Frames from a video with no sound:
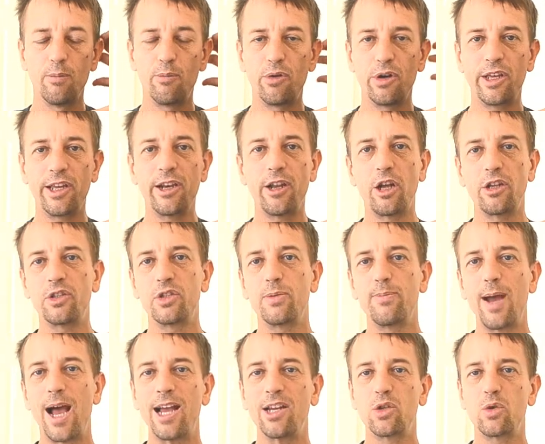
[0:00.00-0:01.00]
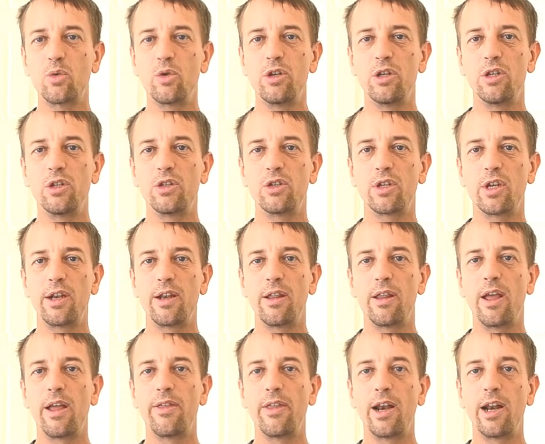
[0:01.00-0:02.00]
putting it on Smashwords,
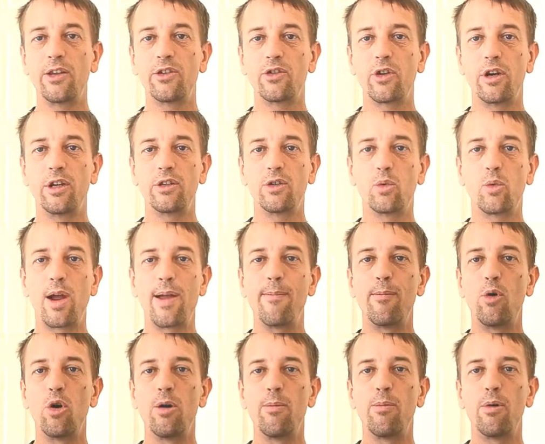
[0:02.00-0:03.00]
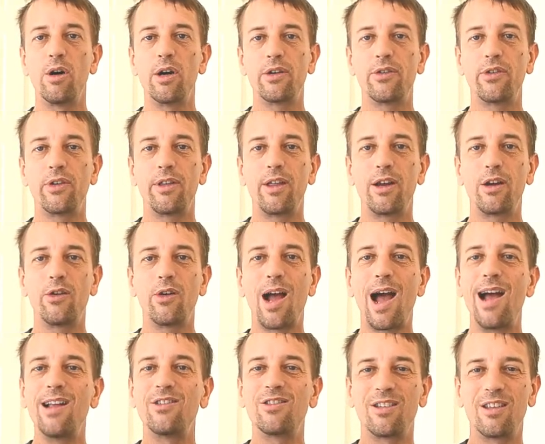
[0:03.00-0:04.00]
and then I started to write more books, and then
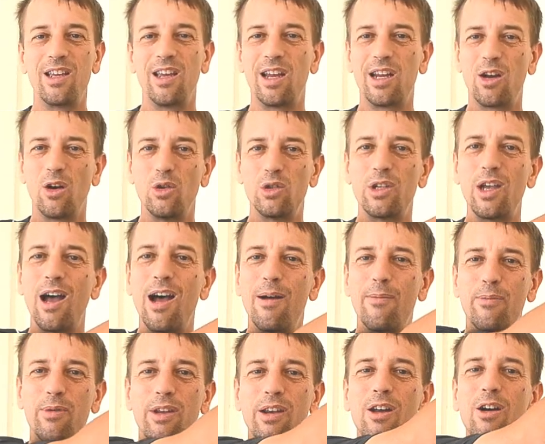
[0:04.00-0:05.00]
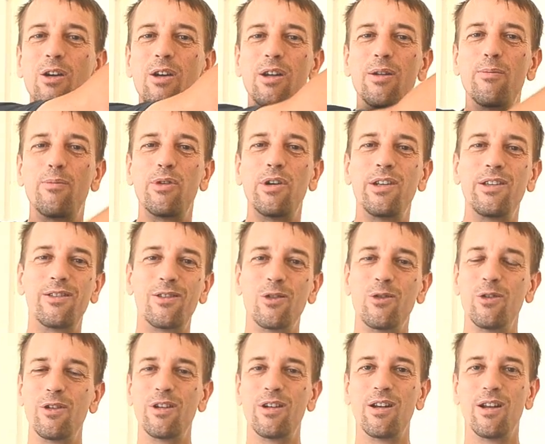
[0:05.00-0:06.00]
gradually it goes up, you know, and pretty
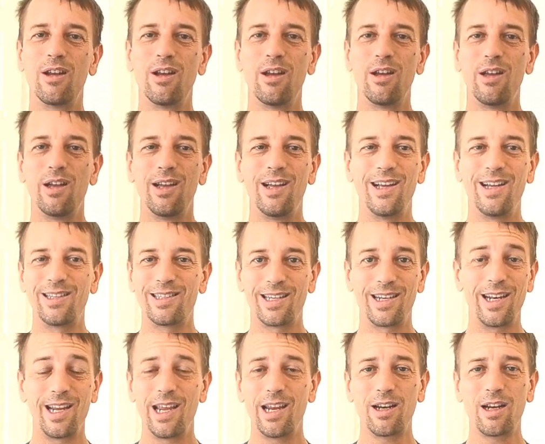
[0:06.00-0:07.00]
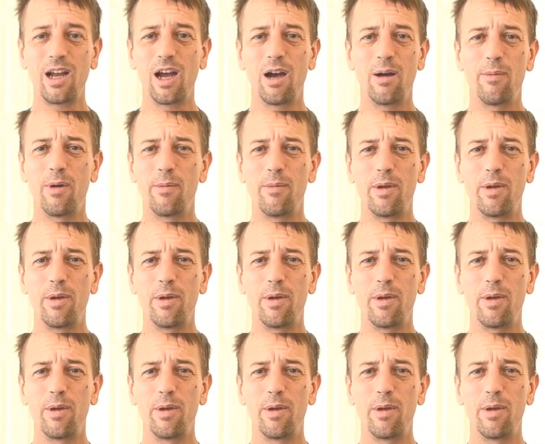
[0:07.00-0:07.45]
soon it's an income.